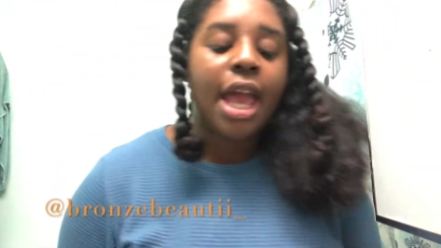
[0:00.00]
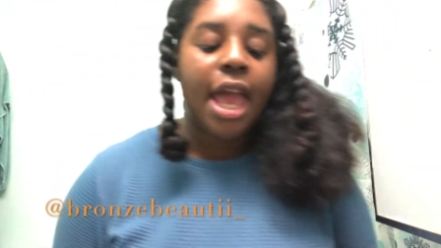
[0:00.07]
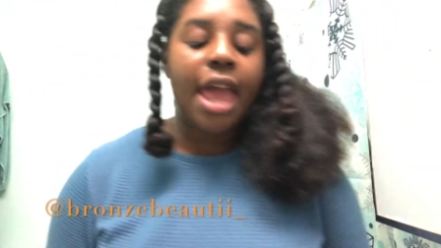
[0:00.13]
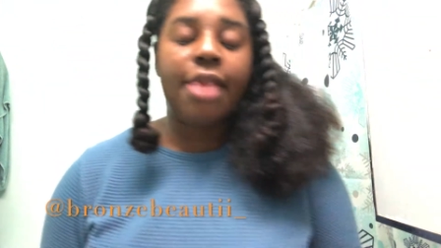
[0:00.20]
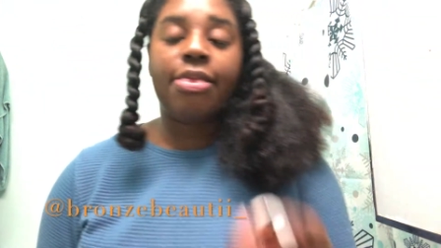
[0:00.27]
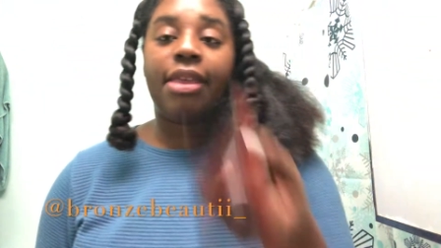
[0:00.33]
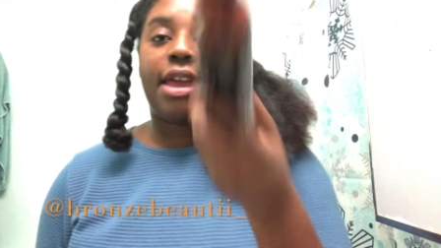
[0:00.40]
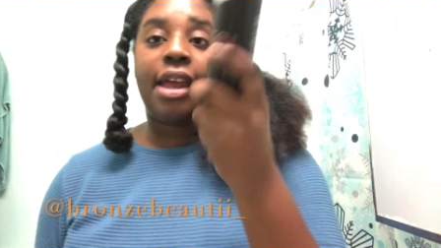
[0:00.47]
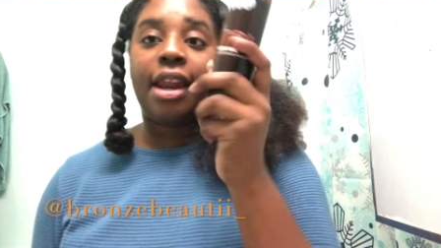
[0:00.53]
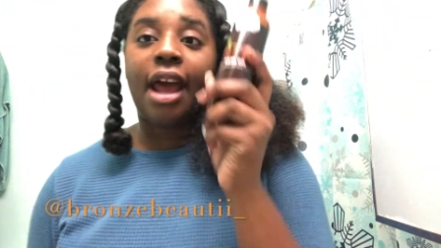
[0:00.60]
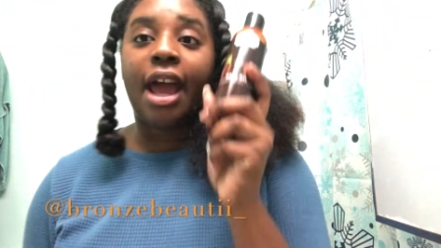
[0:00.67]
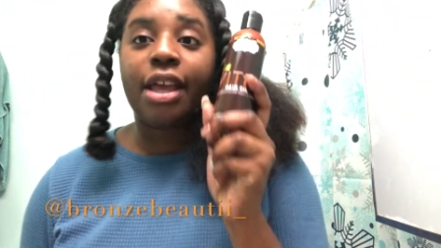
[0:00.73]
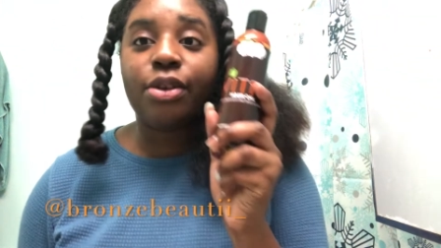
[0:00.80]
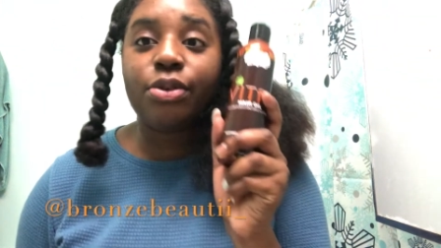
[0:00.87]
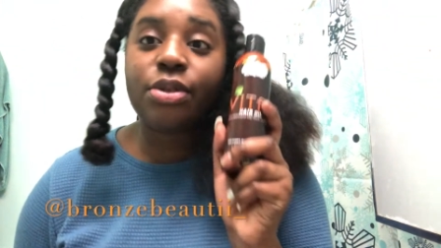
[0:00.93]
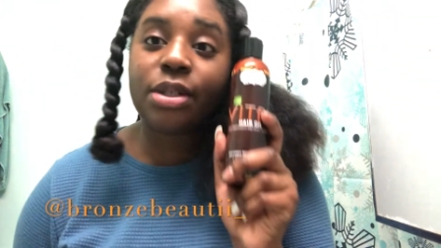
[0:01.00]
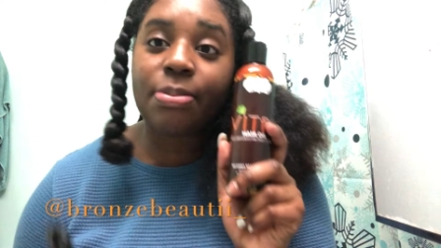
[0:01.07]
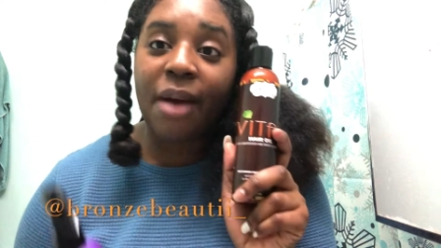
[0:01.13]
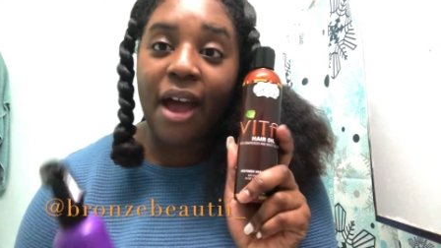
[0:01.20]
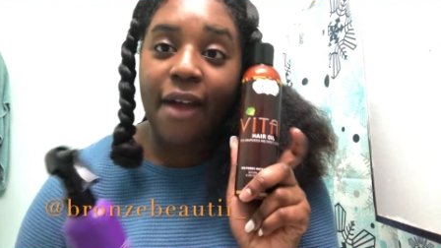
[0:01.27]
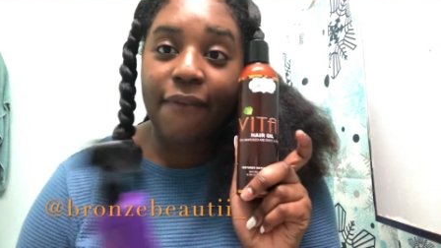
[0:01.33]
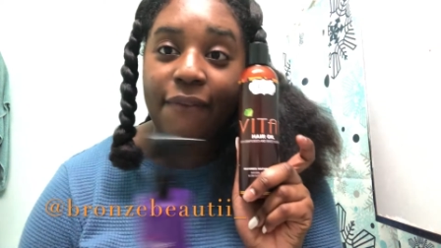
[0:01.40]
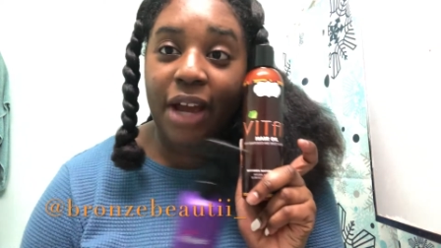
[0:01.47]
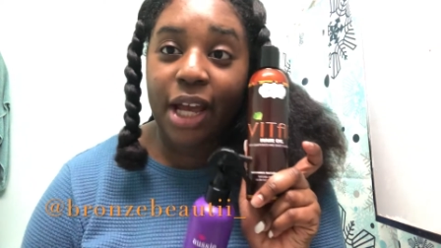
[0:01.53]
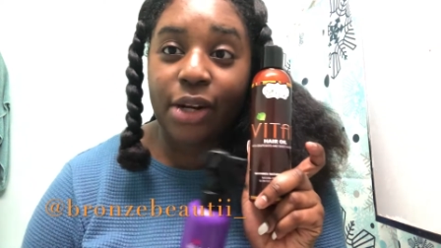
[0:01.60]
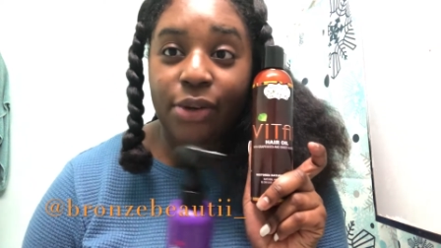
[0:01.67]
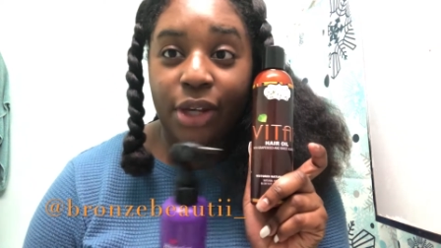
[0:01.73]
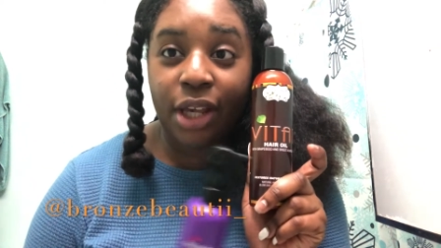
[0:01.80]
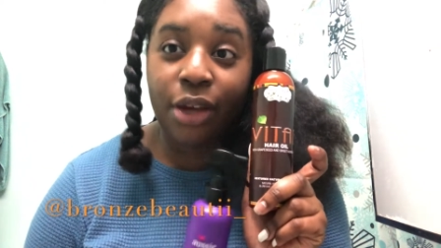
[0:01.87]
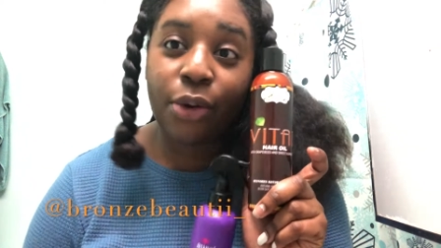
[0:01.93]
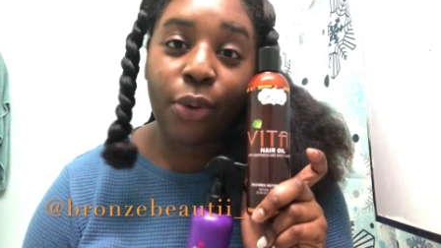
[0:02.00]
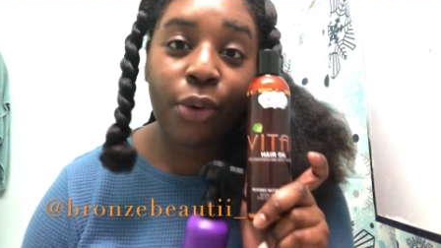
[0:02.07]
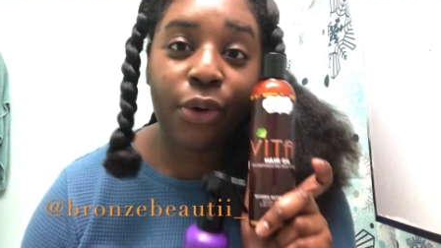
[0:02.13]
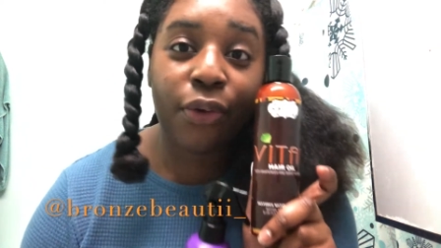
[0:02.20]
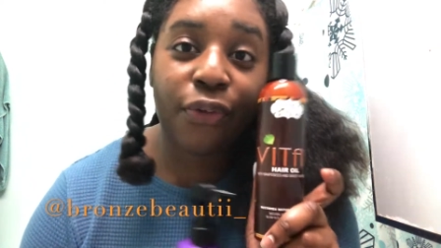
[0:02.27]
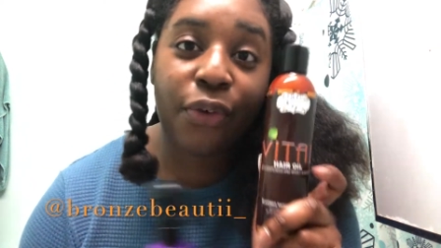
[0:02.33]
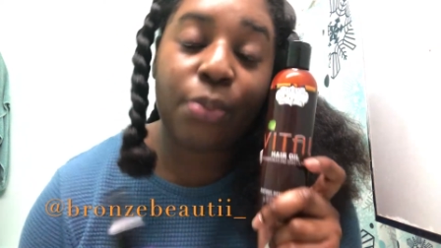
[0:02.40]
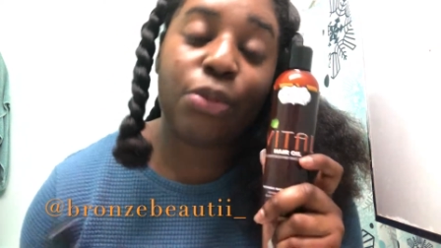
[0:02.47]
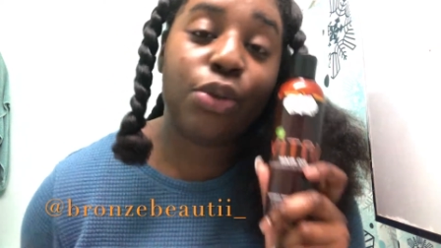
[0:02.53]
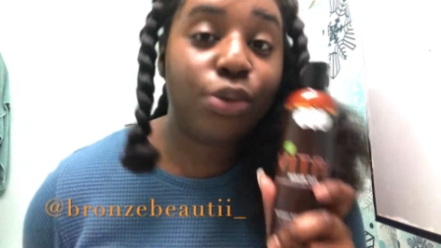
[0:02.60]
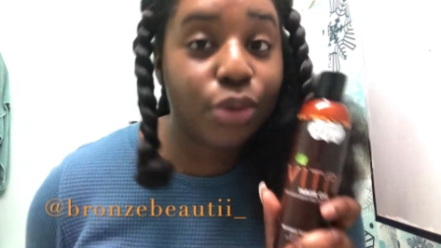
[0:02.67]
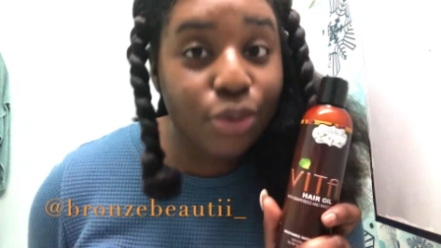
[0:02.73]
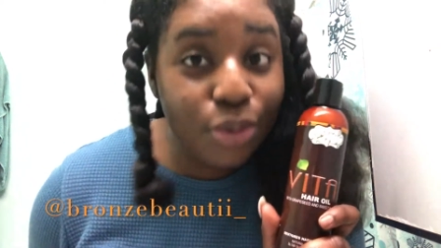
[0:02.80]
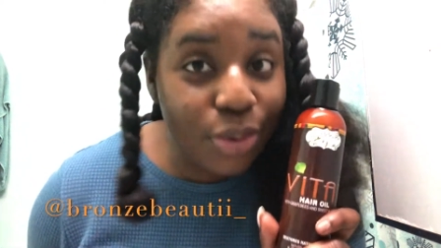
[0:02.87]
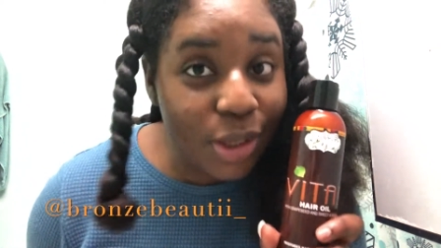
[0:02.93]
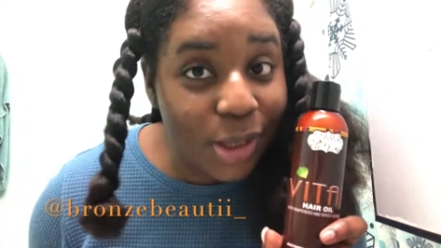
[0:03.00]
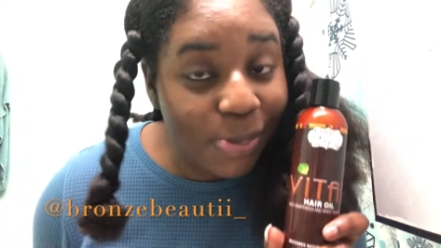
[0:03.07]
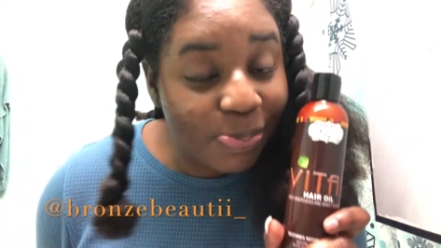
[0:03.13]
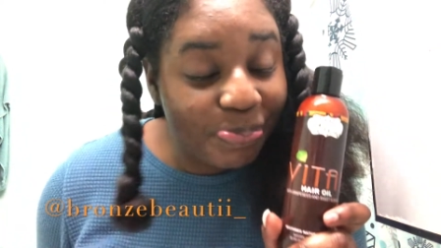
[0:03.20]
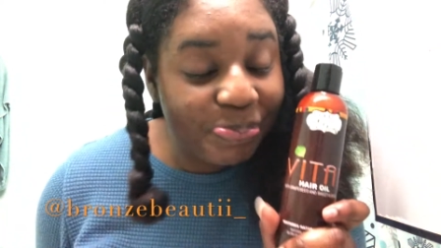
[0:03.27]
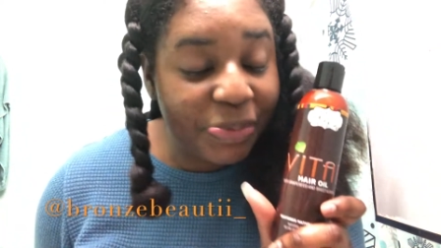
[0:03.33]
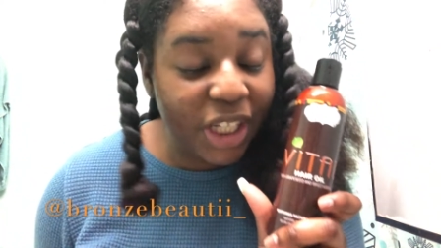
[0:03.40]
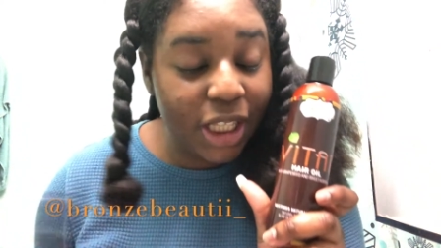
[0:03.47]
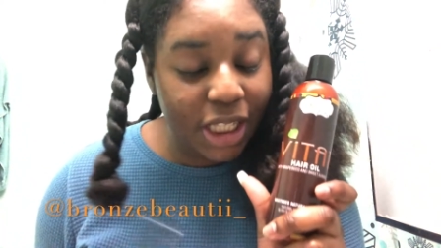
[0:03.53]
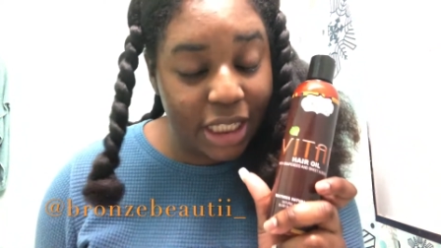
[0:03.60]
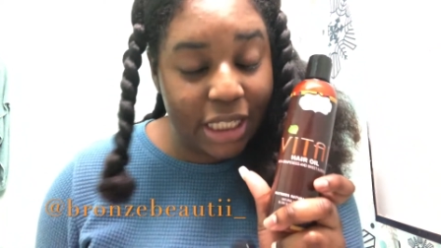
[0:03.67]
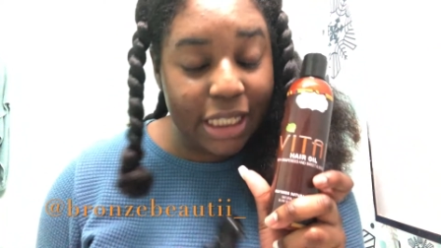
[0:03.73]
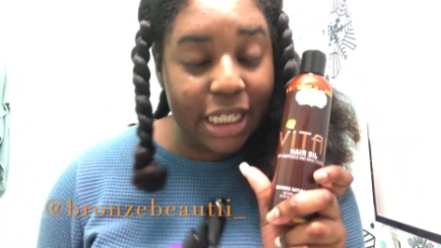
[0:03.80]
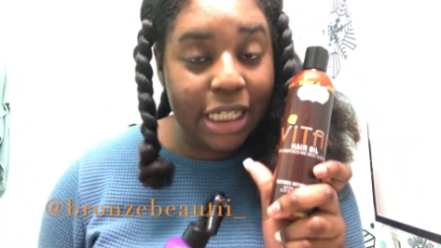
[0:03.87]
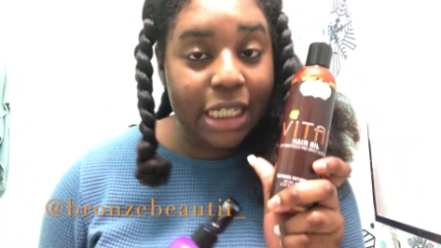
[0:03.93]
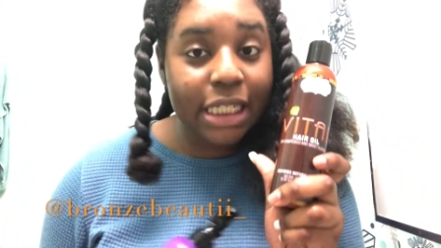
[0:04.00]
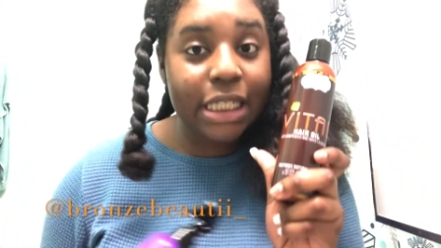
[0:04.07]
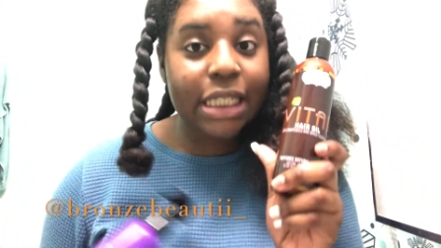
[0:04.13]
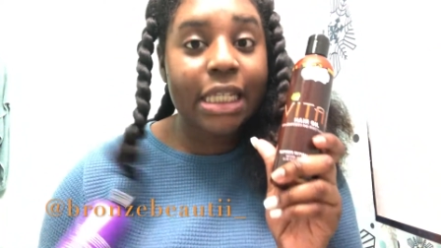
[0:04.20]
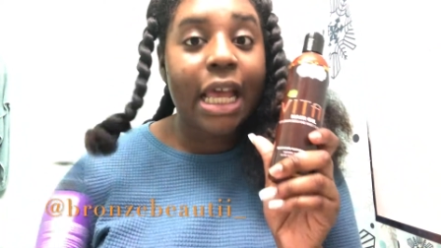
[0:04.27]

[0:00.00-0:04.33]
And then I use my Vital Hair Oil from Lulu's Holistics.